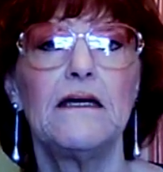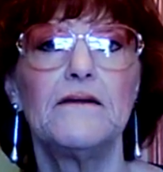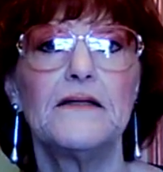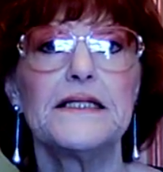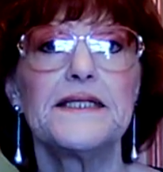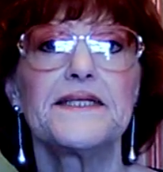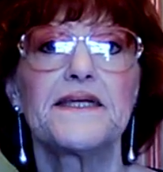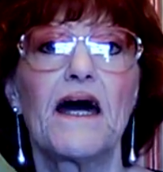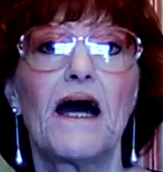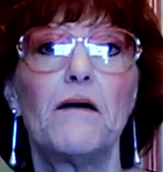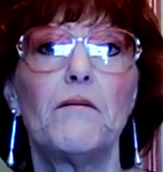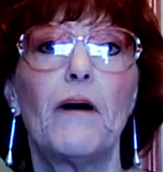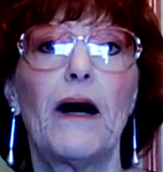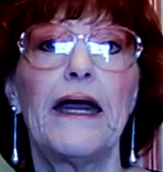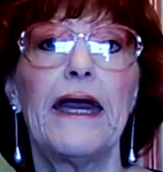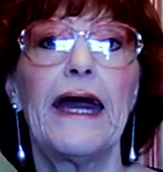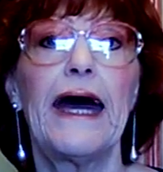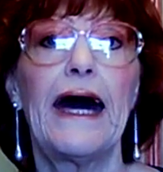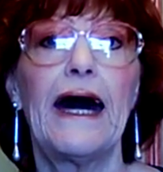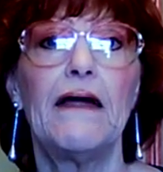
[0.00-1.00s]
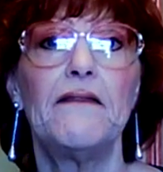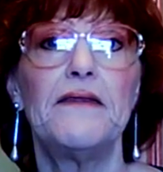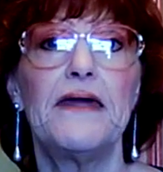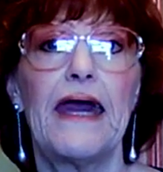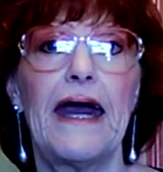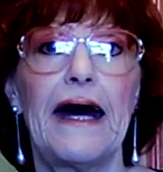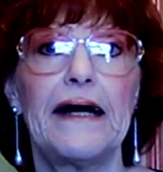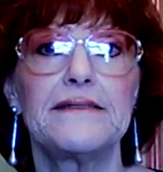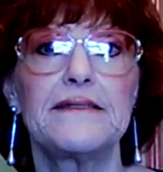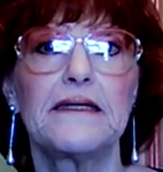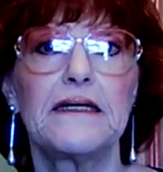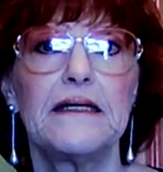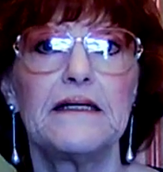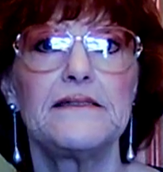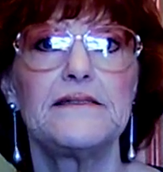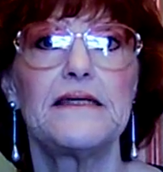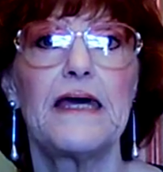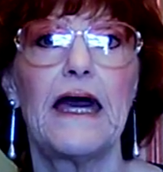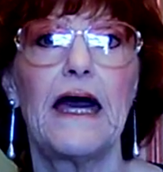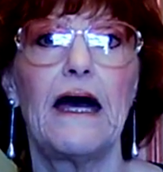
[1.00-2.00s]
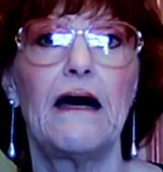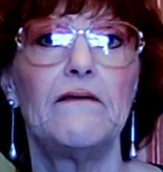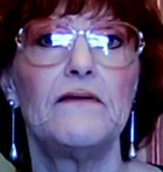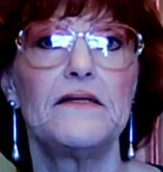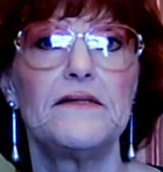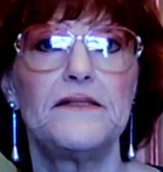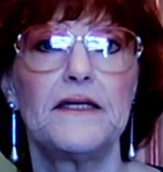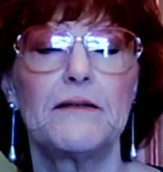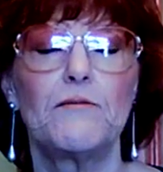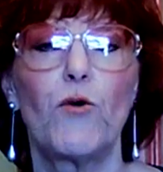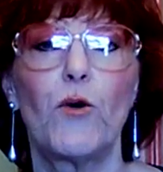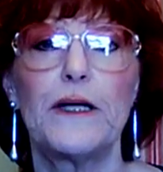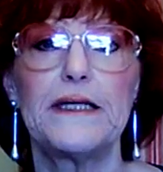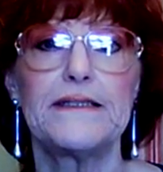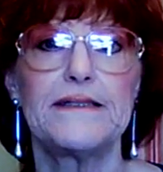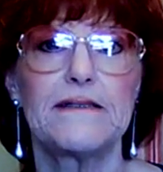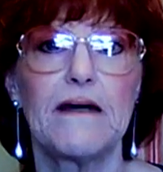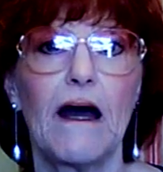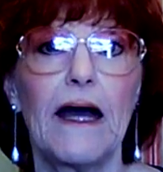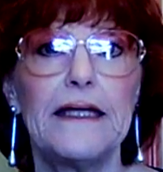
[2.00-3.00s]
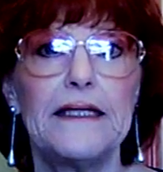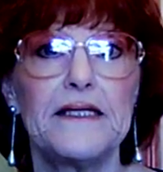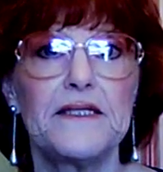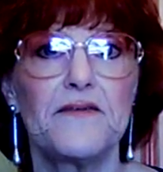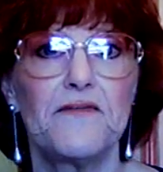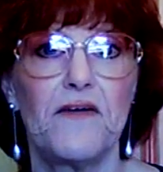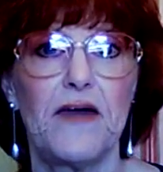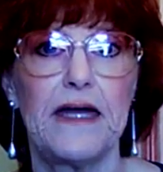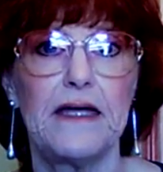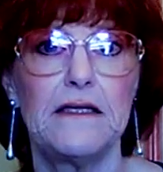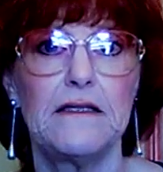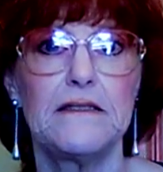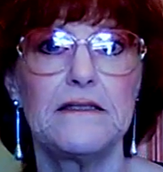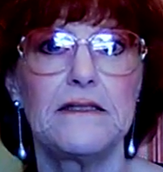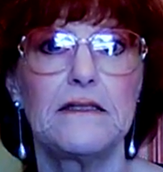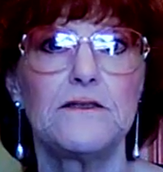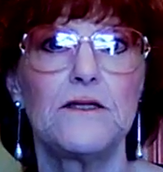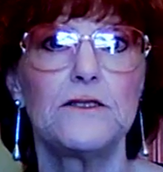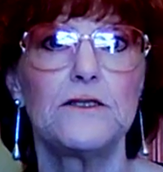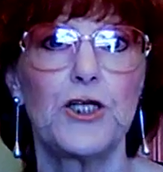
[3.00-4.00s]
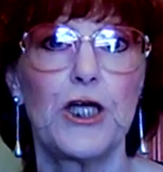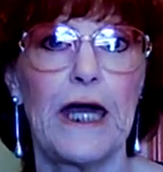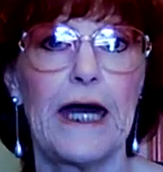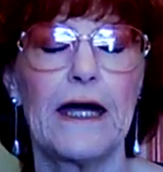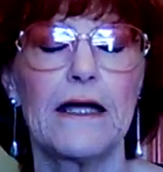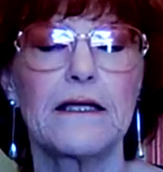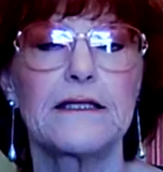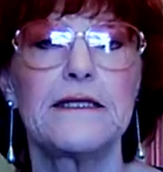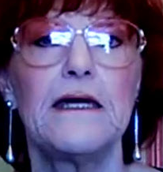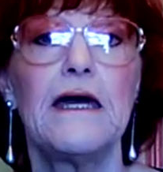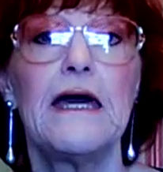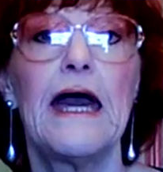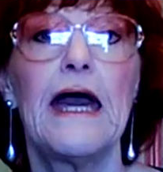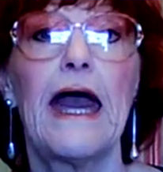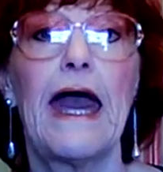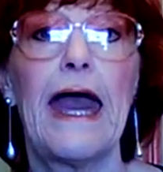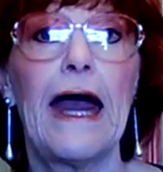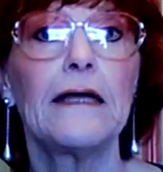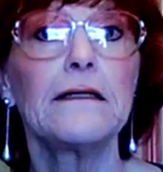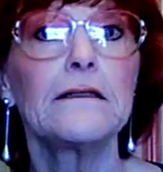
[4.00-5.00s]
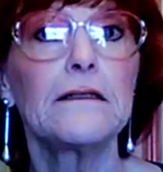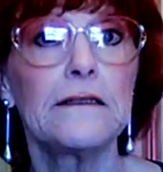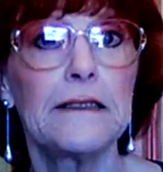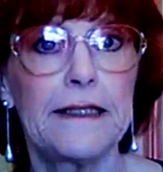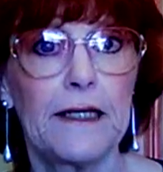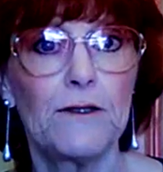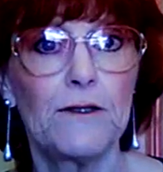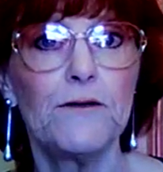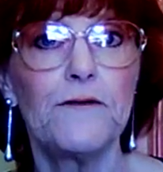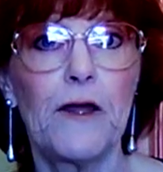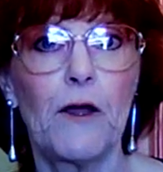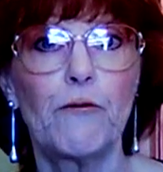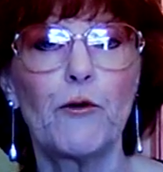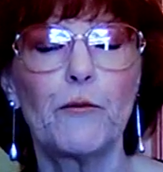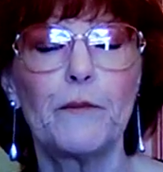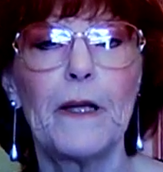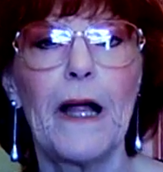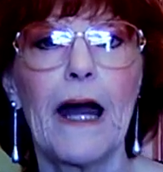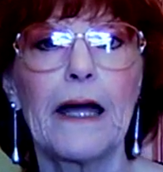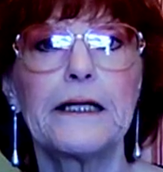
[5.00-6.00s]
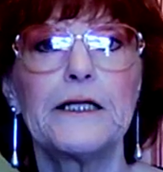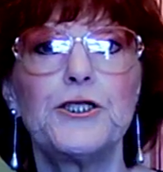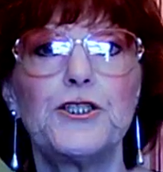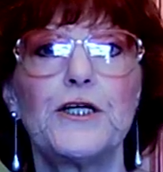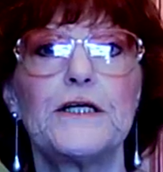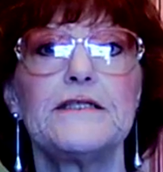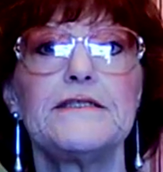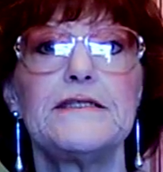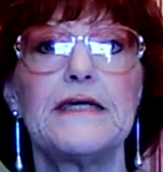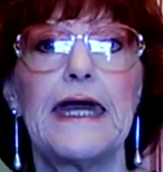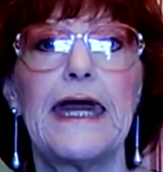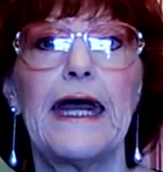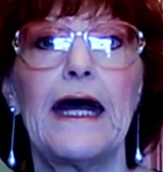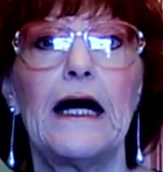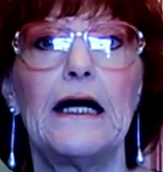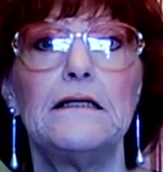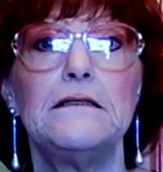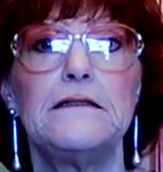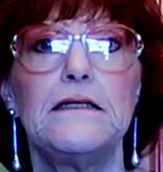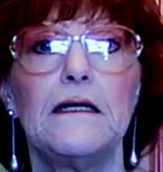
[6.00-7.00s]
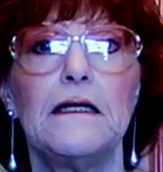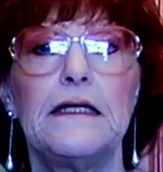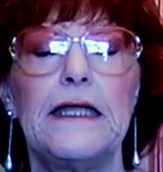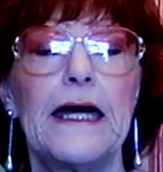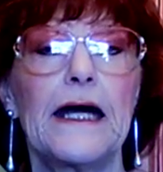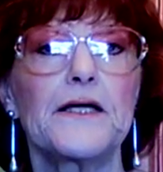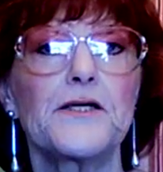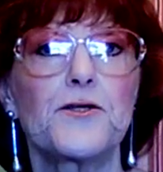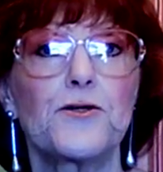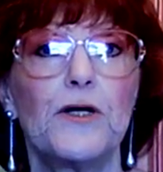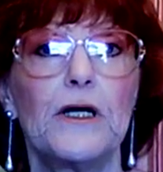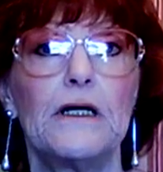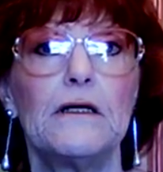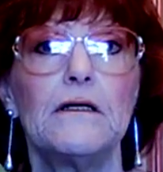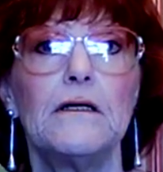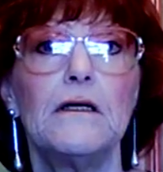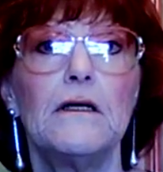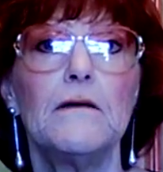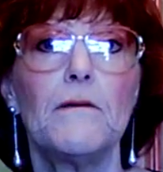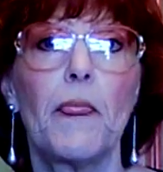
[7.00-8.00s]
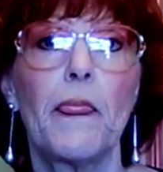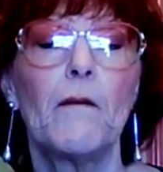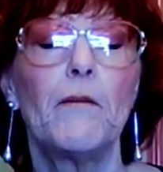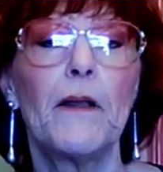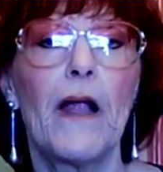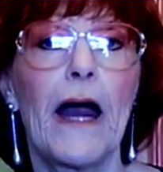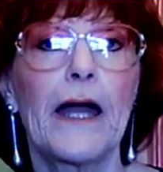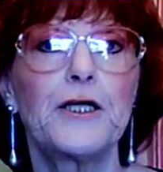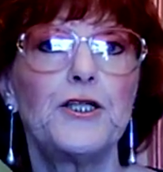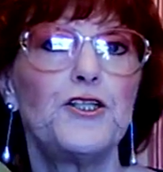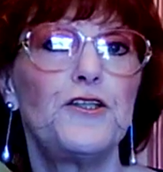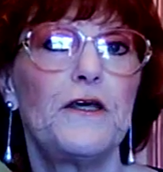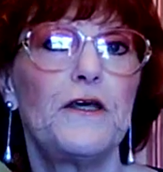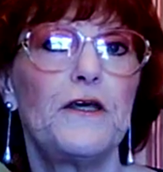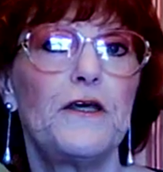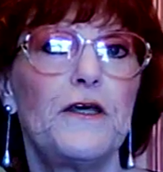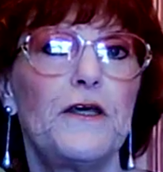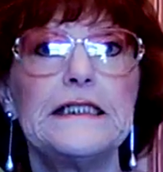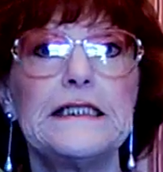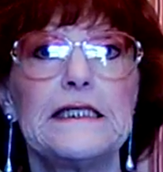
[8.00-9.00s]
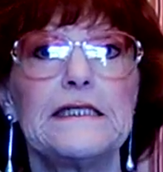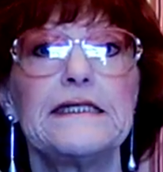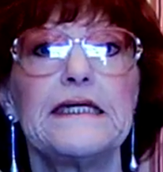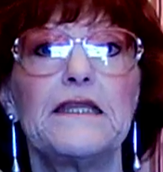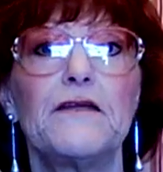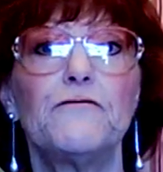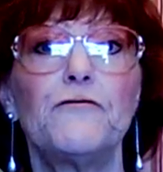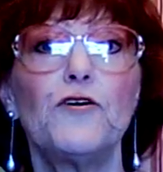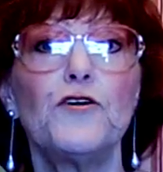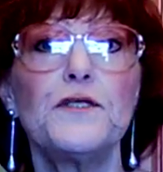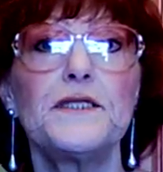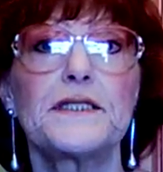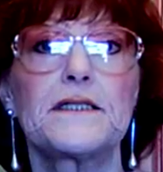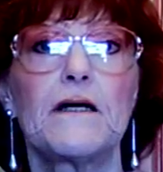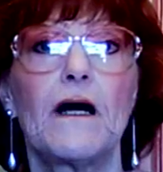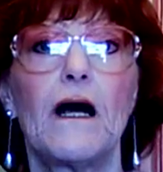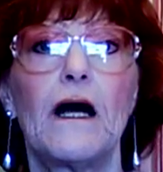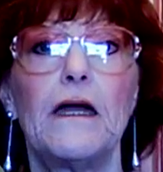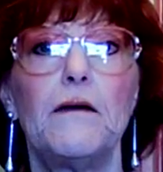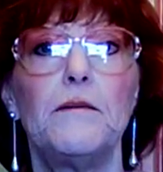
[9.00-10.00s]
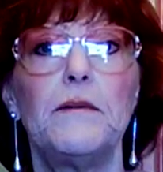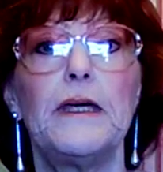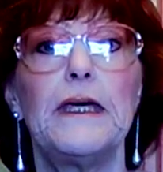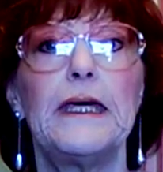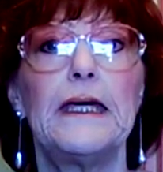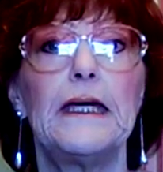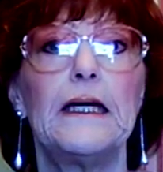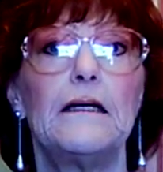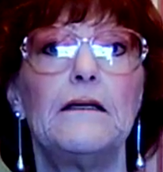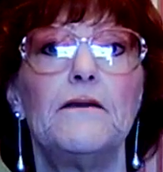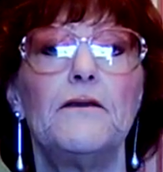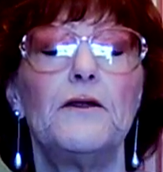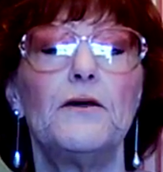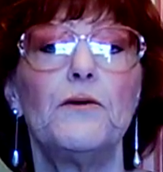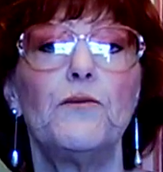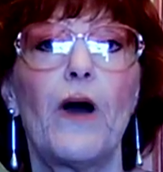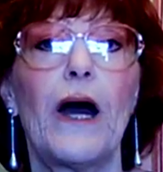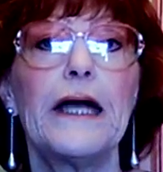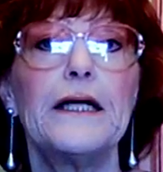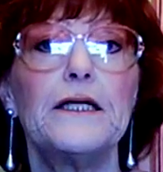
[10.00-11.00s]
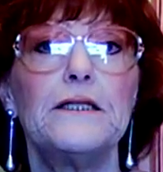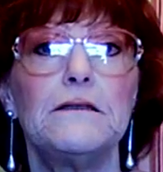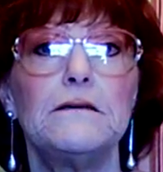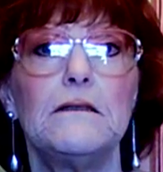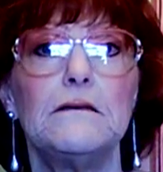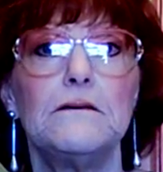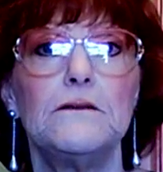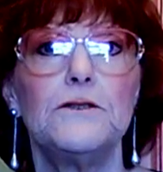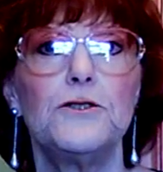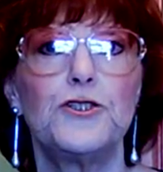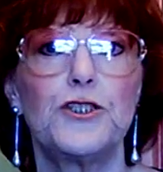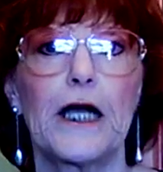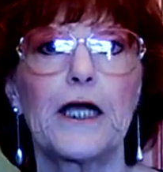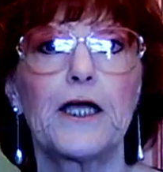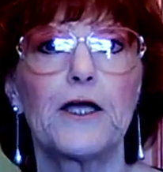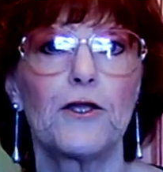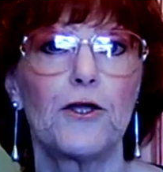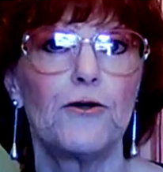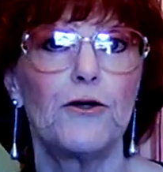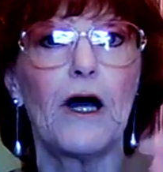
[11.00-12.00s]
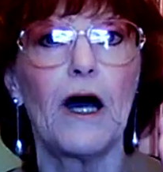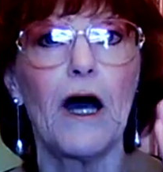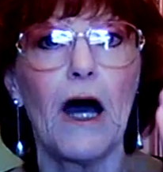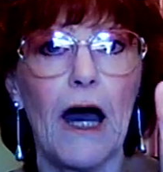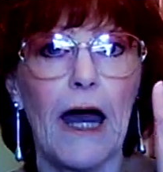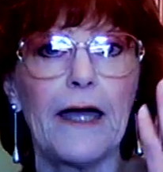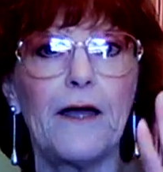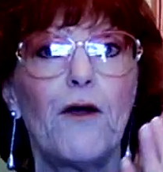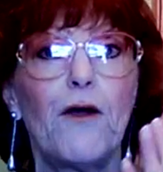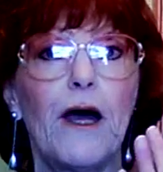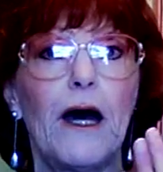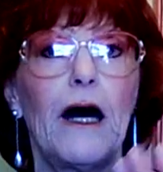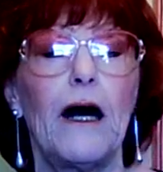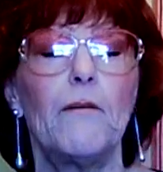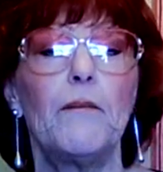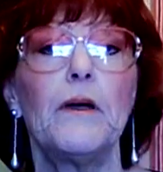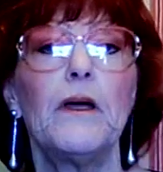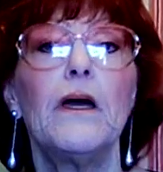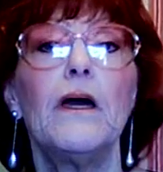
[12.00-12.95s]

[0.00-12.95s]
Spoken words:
This time I had the azygous and the sigmoid sinus veins checked and cleared. There were blockages, and an extra blockage that they didn't see the first time in the right jugular higher up